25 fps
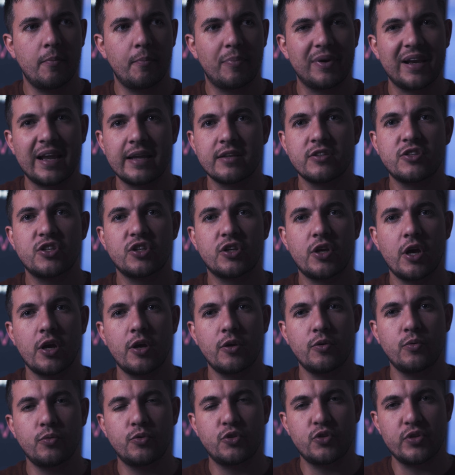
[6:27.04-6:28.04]
planned to
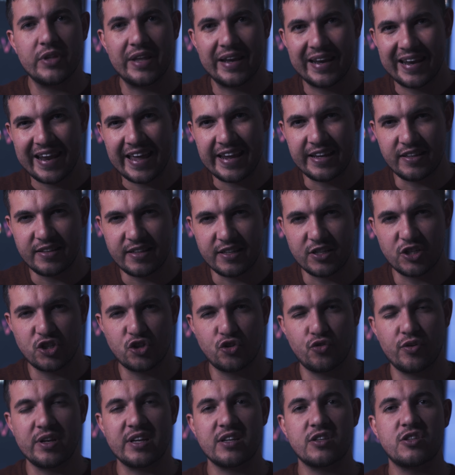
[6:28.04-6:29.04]
go to the Lake
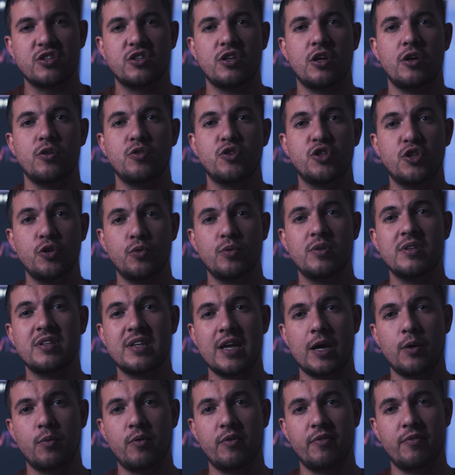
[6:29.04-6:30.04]
District, so as soon as
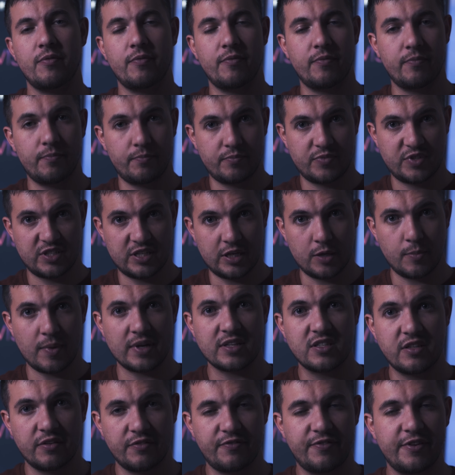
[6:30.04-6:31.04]
our
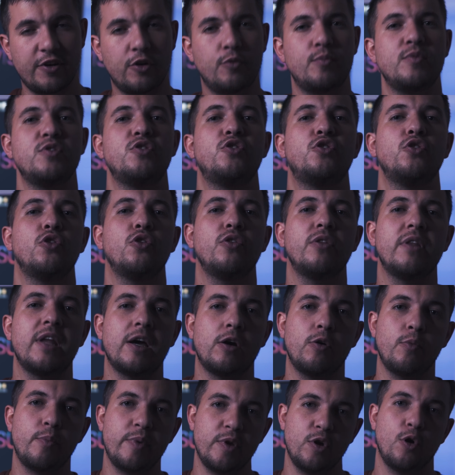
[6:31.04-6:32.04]
cinematic film is done,
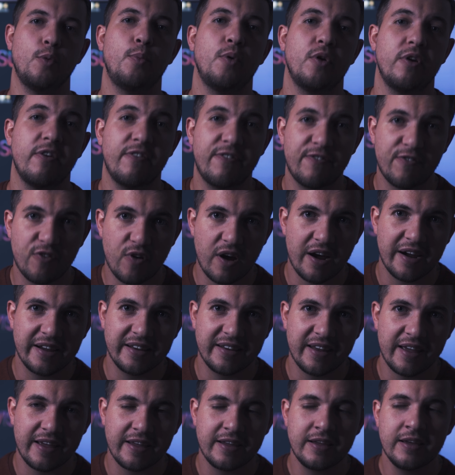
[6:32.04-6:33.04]
that will be up on a
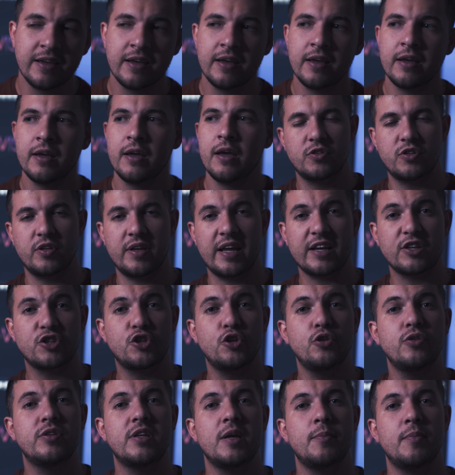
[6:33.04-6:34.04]
Friday. So next
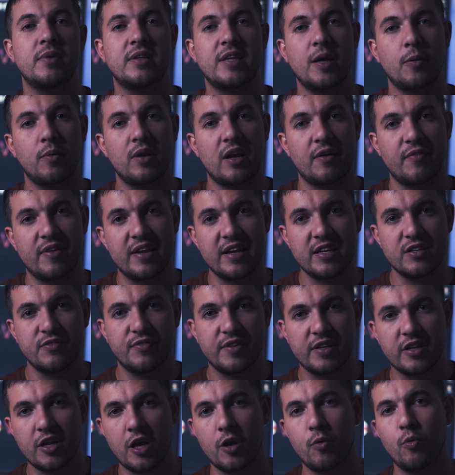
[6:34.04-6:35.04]
Tuesday my dad will have his
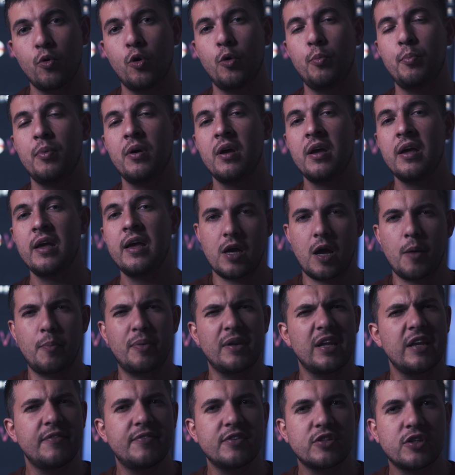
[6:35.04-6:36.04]
video up. I
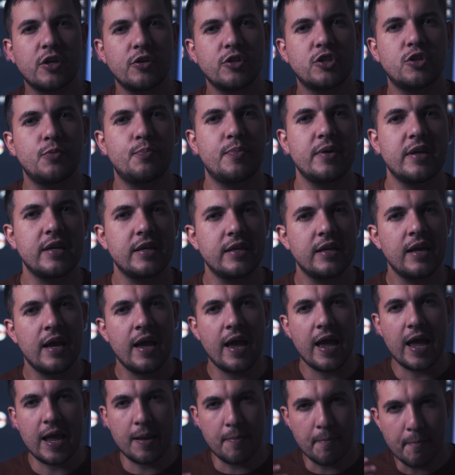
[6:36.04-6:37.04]
believe it's going to be
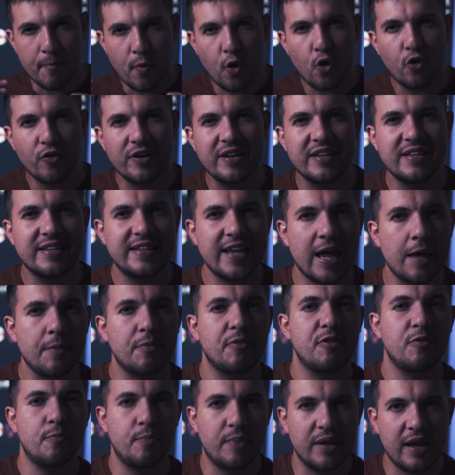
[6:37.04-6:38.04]
a more
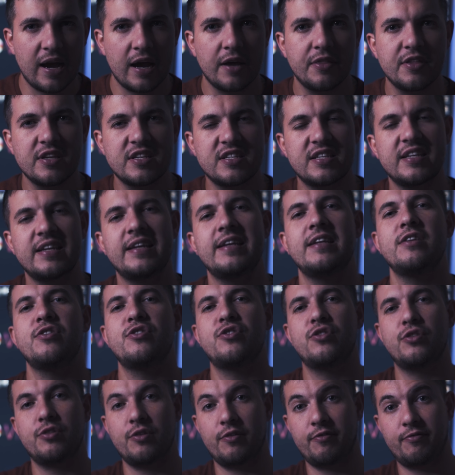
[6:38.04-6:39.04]
in-depth behind the
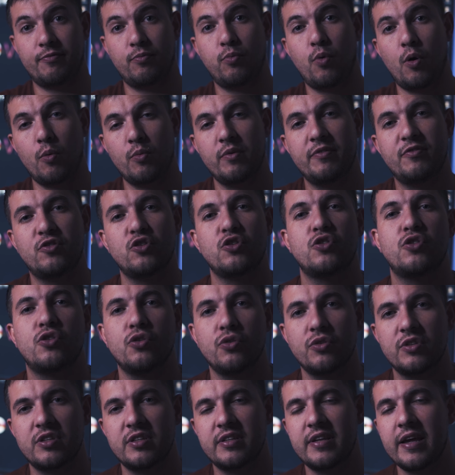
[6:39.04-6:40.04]
scenes of what we've just
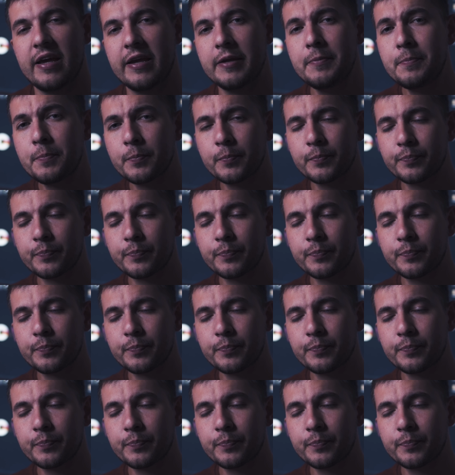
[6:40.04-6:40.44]
done today.